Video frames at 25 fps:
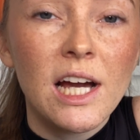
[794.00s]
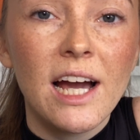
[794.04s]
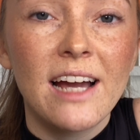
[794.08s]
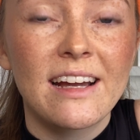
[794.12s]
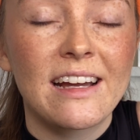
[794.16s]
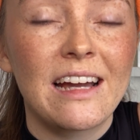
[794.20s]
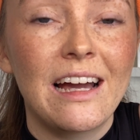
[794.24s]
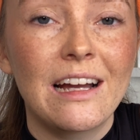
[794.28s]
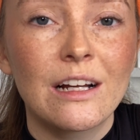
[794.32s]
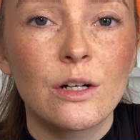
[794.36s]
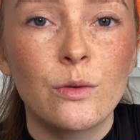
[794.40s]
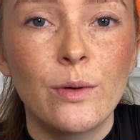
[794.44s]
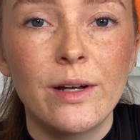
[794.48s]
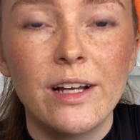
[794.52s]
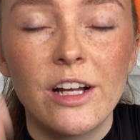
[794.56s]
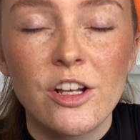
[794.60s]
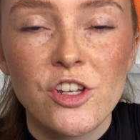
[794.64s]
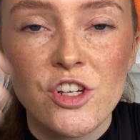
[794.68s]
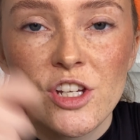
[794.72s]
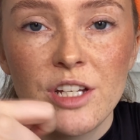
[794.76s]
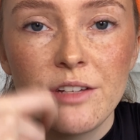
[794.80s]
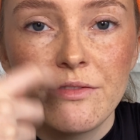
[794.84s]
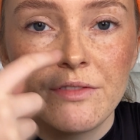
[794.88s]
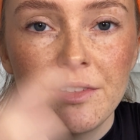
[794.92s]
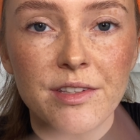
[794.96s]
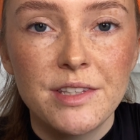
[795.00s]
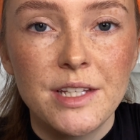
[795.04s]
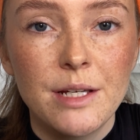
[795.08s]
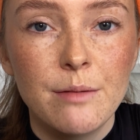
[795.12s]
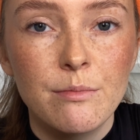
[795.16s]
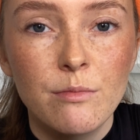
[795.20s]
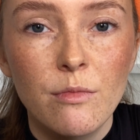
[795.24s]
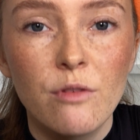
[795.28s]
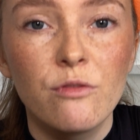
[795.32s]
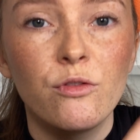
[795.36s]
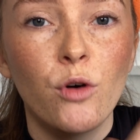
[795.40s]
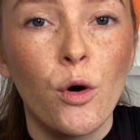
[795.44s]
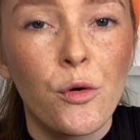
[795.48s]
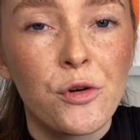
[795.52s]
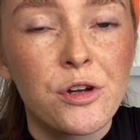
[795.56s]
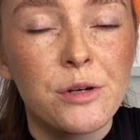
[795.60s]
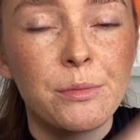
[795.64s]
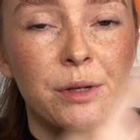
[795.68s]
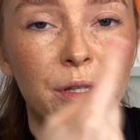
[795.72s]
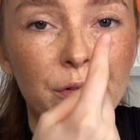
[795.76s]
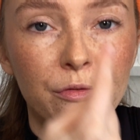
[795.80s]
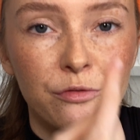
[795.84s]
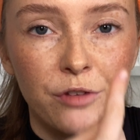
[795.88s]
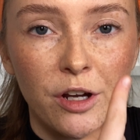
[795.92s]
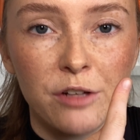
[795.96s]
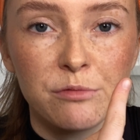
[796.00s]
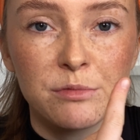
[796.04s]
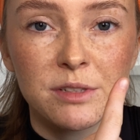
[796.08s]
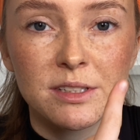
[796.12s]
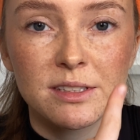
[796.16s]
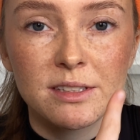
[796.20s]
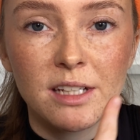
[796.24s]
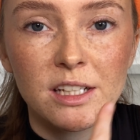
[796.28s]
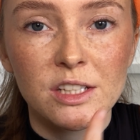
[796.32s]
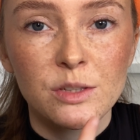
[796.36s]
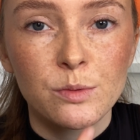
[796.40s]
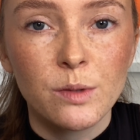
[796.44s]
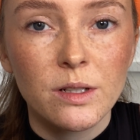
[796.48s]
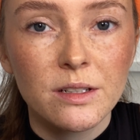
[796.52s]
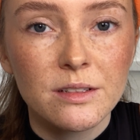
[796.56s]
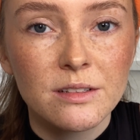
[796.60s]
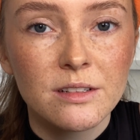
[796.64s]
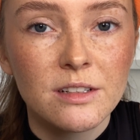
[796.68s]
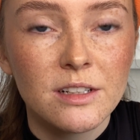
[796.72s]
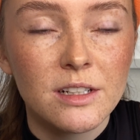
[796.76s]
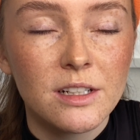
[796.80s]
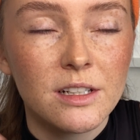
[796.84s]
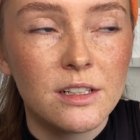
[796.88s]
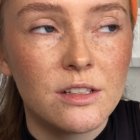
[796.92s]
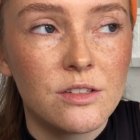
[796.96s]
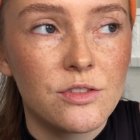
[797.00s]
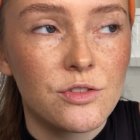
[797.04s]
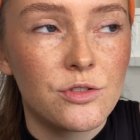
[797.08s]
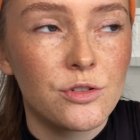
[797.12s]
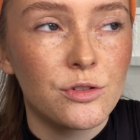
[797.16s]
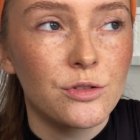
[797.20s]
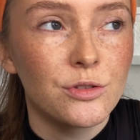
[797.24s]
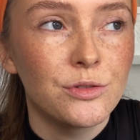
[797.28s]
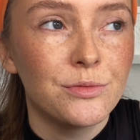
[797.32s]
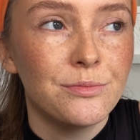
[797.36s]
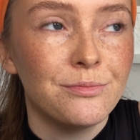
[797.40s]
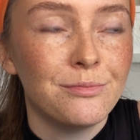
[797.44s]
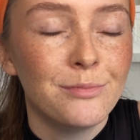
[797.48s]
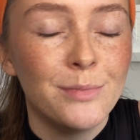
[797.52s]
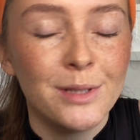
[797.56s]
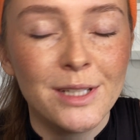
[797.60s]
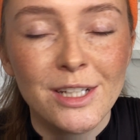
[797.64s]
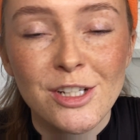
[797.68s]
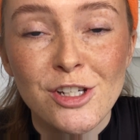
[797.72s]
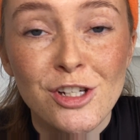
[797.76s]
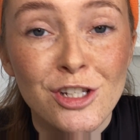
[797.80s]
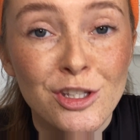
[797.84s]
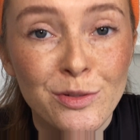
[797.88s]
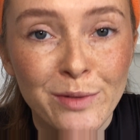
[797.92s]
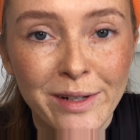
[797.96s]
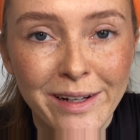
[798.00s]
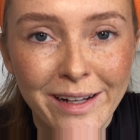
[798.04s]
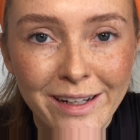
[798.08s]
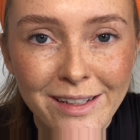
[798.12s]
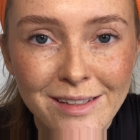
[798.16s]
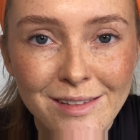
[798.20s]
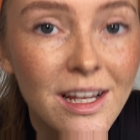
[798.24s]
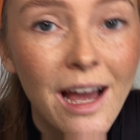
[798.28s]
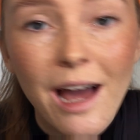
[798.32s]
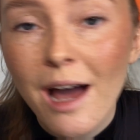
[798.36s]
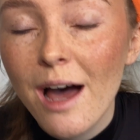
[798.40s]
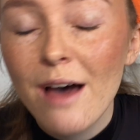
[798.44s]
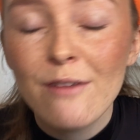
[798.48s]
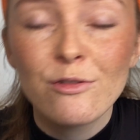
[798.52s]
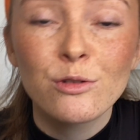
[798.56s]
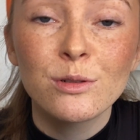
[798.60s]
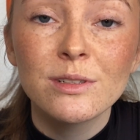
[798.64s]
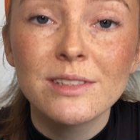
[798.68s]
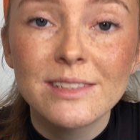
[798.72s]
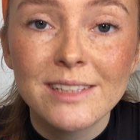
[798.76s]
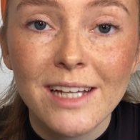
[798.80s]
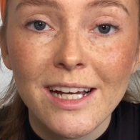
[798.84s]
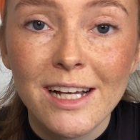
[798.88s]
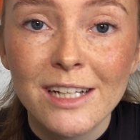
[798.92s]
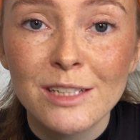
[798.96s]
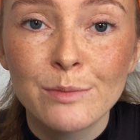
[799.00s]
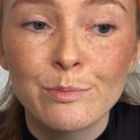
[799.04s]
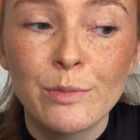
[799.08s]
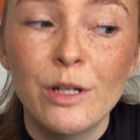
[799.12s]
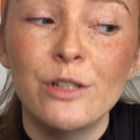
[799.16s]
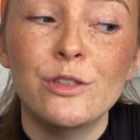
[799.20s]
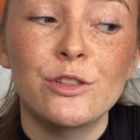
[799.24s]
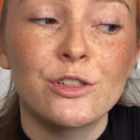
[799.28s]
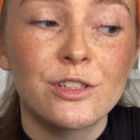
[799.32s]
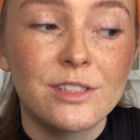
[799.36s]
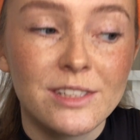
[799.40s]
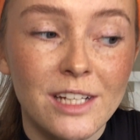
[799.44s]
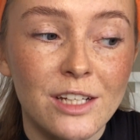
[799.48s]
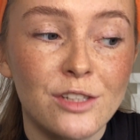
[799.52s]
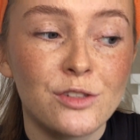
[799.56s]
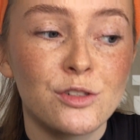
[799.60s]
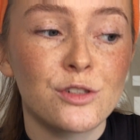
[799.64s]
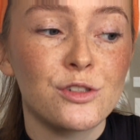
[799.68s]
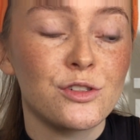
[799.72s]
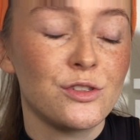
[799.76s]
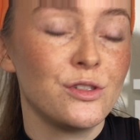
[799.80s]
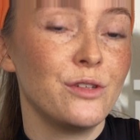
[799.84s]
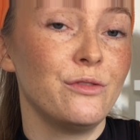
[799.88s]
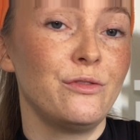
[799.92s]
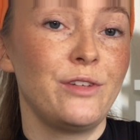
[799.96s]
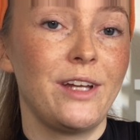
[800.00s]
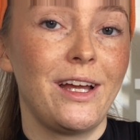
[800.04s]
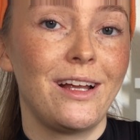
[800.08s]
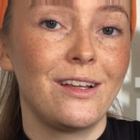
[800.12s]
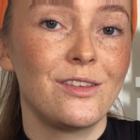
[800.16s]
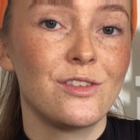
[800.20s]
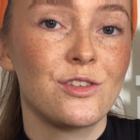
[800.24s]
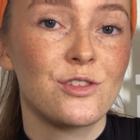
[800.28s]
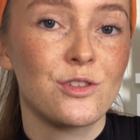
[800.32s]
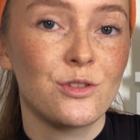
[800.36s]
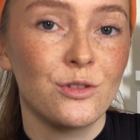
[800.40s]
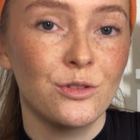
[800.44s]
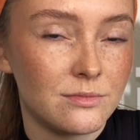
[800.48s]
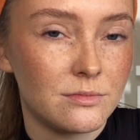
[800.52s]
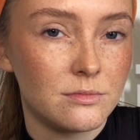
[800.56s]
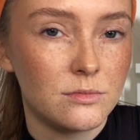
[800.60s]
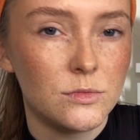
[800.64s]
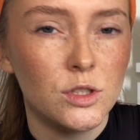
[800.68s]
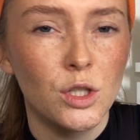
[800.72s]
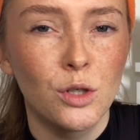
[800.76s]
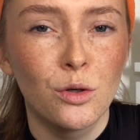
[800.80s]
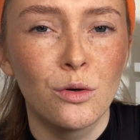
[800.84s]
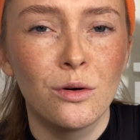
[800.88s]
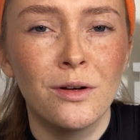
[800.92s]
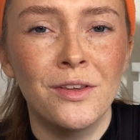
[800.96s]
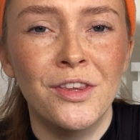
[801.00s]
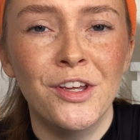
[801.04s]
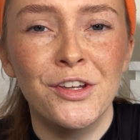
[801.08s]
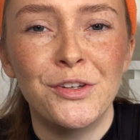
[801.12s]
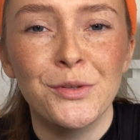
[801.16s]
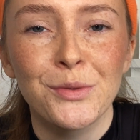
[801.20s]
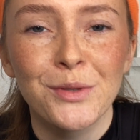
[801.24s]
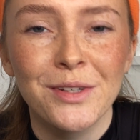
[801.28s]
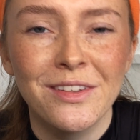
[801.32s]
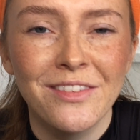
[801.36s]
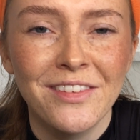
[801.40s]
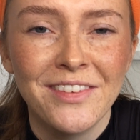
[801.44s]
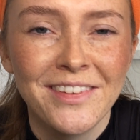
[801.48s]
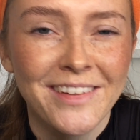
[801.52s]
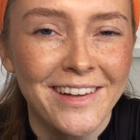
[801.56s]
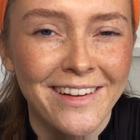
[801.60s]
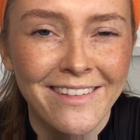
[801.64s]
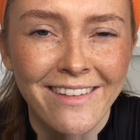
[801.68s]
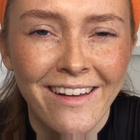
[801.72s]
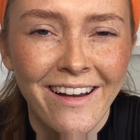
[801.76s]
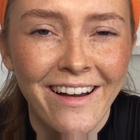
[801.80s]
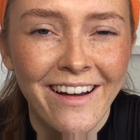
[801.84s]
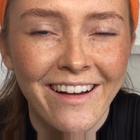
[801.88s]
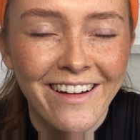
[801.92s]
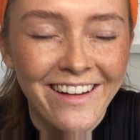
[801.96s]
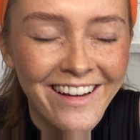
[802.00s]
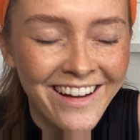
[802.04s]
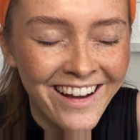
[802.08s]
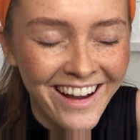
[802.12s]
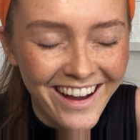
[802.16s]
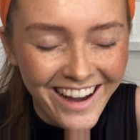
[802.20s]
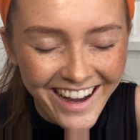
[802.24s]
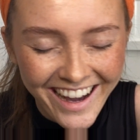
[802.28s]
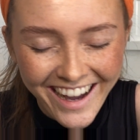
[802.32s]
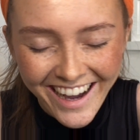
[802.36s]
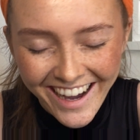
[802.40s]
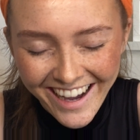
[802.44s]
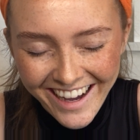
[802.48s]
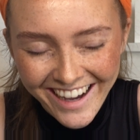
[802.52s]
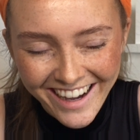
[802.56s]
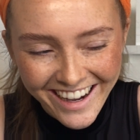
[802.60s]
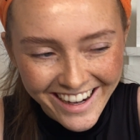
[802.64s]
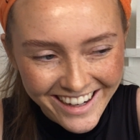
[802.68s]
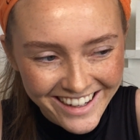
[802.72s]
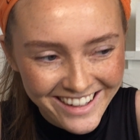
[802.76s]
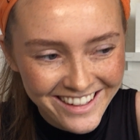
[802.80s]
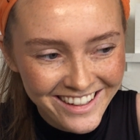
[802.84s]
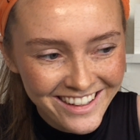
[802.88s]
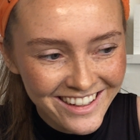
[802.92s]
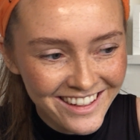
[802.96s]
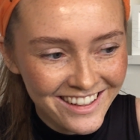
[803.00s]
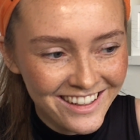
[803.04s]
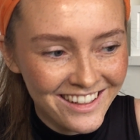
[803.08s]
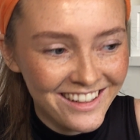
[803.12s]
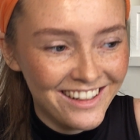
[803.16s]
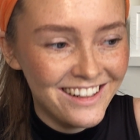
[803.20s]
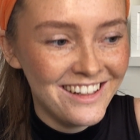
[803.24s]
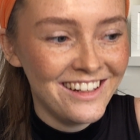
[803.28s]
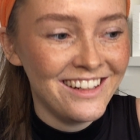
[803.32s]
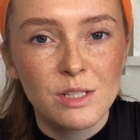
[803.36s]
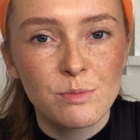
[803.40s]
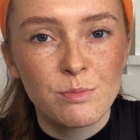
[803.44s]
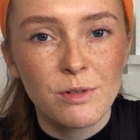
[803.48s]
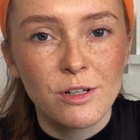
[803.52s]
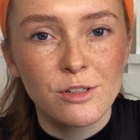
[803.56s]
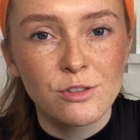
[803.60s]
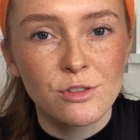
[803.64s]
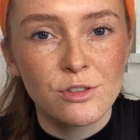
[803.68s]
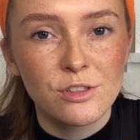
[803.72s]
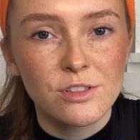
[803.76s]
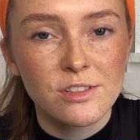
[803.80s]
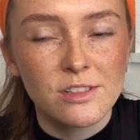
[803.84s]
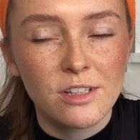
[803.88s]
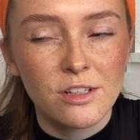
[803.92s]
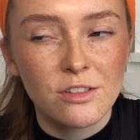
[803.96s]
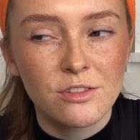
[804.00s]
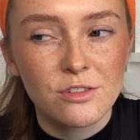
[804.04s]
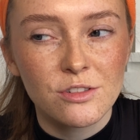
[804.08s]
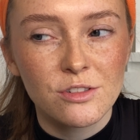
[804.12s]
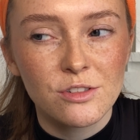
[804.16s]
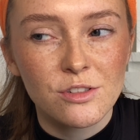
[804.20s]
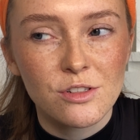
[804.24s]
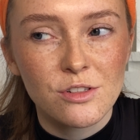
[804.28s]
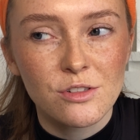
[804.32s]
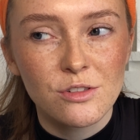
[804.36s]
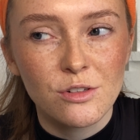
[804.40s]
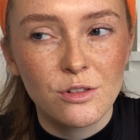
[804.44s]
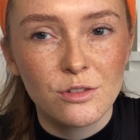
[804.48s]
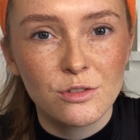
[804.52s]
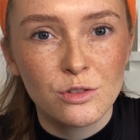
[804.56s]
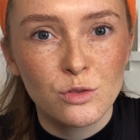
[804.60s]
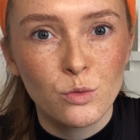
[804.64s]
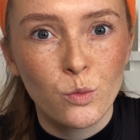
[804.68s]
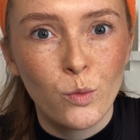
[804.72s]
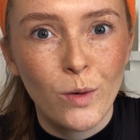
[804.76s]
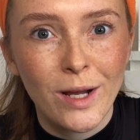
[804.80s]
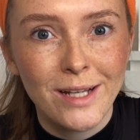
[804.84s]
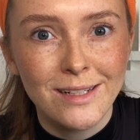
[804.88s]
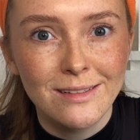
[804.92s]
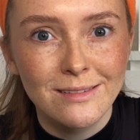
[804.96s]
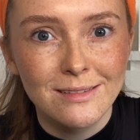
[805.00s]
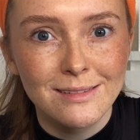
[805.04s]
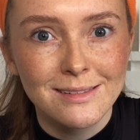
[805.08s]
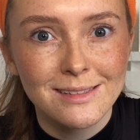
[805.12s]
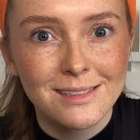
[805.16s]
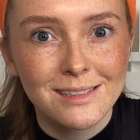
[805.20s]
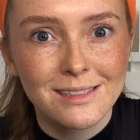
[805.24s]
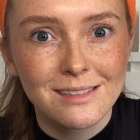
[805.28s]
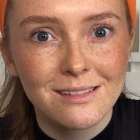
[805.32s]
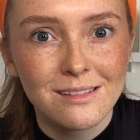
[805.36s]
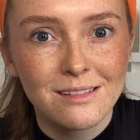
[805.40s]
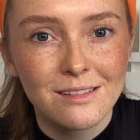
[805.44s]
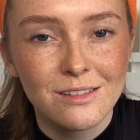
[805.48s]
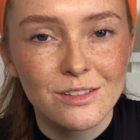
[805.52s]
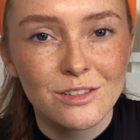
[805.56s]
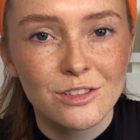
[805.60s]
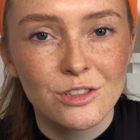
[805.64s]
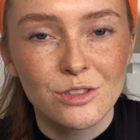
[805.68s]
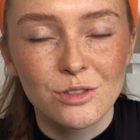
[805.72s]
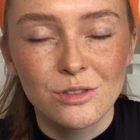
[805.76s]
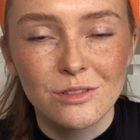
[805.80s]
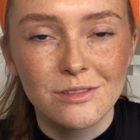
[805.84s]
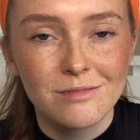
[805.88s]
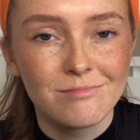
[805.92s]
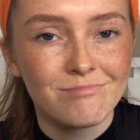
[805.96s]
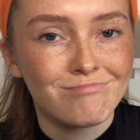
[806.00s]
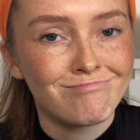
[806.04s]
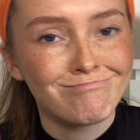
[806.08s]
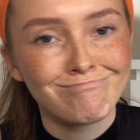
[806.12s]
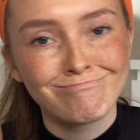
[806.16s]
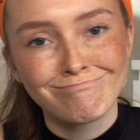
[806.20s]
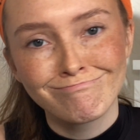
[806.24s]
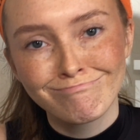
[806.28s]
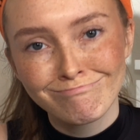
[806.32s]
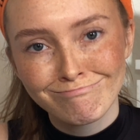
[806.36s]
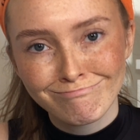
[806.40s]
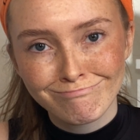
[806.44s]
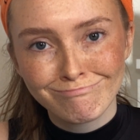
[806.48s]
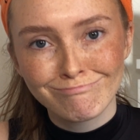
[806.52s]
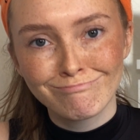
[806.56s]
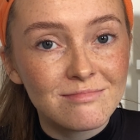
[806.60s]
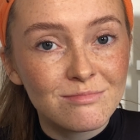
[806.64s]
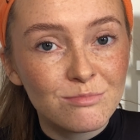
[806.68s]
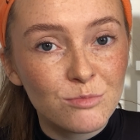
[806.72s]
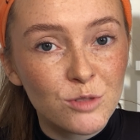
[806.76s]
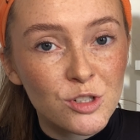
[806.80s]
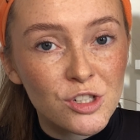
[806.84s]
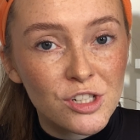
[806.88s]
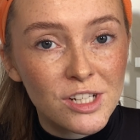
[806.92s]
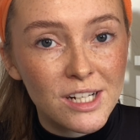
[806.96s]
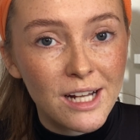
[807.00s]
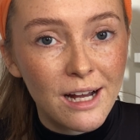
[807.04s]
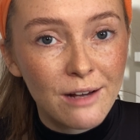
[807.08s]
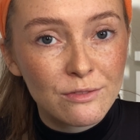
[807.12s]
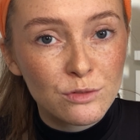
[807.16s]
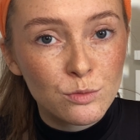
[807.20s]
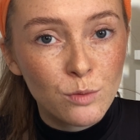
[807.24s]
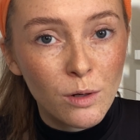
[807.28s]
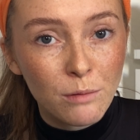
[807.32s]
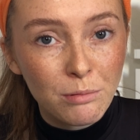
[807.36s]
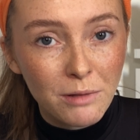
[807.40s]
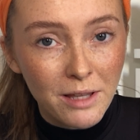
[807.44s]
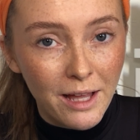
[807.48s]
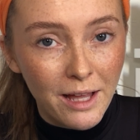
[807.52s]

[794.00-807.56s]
I can't quite achieve the same volume at the front with this one, so, but that's just the way it is. Everyone says brows are sisters, not friends, so no, they don't say that. Brows are sisters, not twins, so we're just gonna have to work with